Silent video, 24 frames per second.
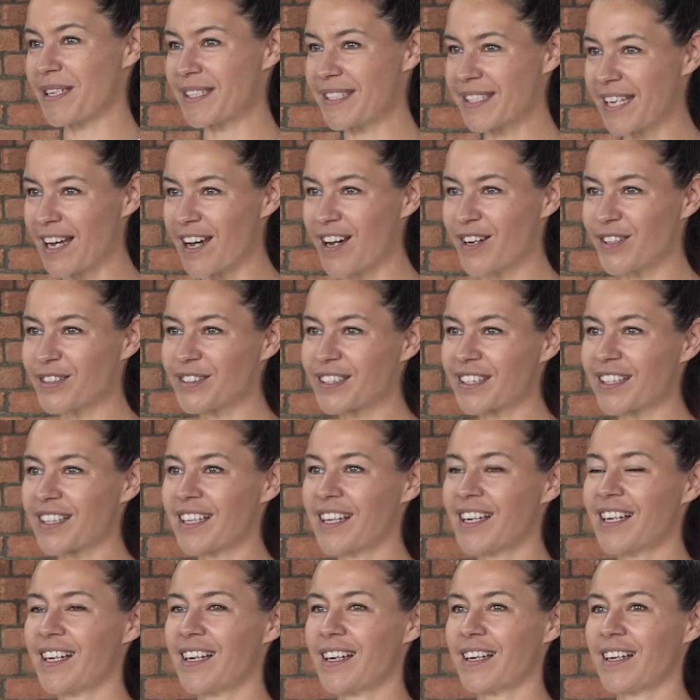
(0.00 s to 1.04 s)
a scout?
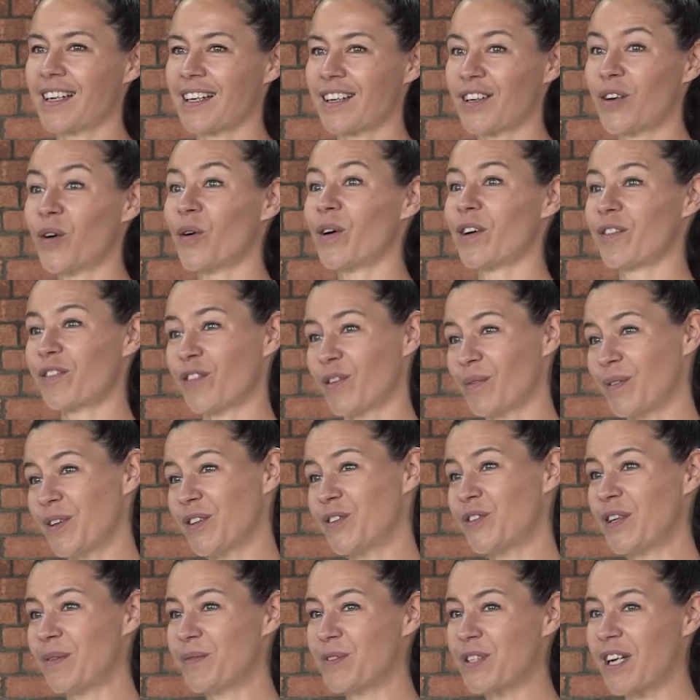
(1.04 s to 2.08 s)
Going from the
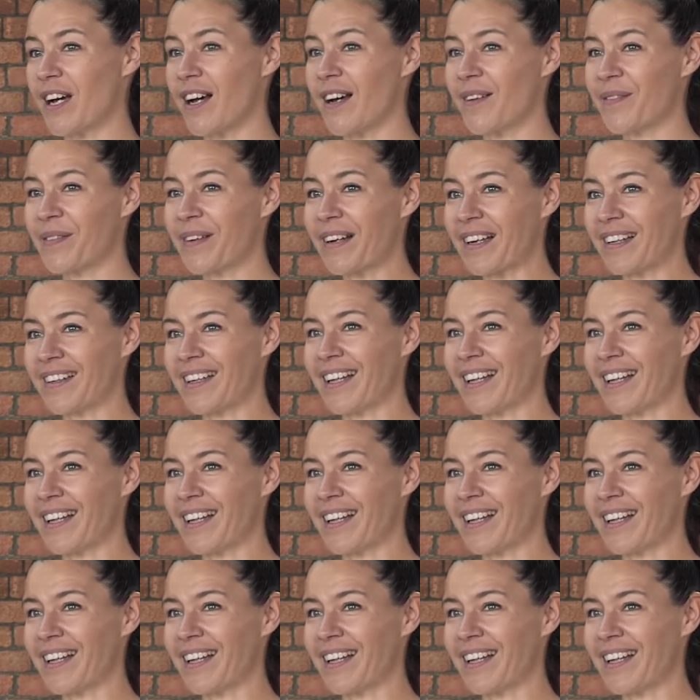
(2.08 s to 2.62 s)
dream job. And